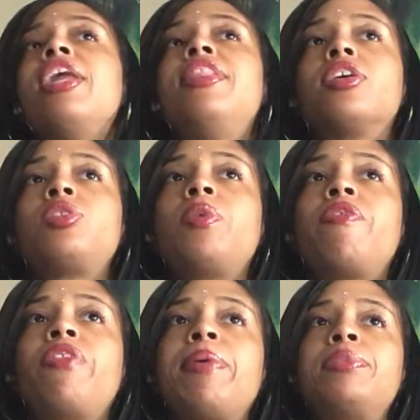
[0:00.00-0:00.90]
their
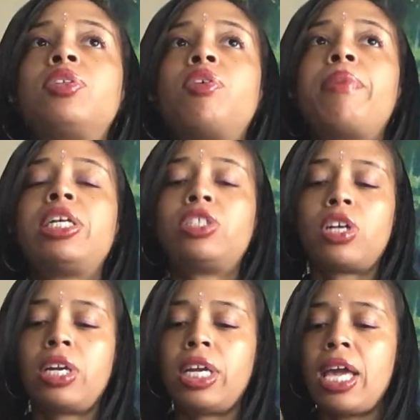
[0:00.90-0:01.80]
twin flame soulmate
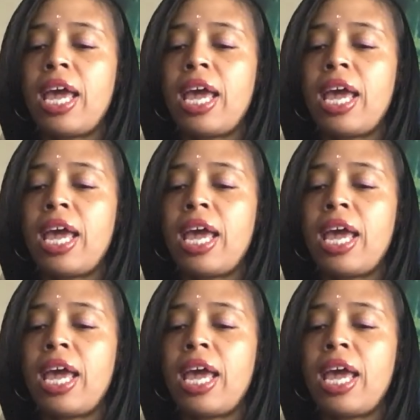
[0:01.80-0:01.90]
journey.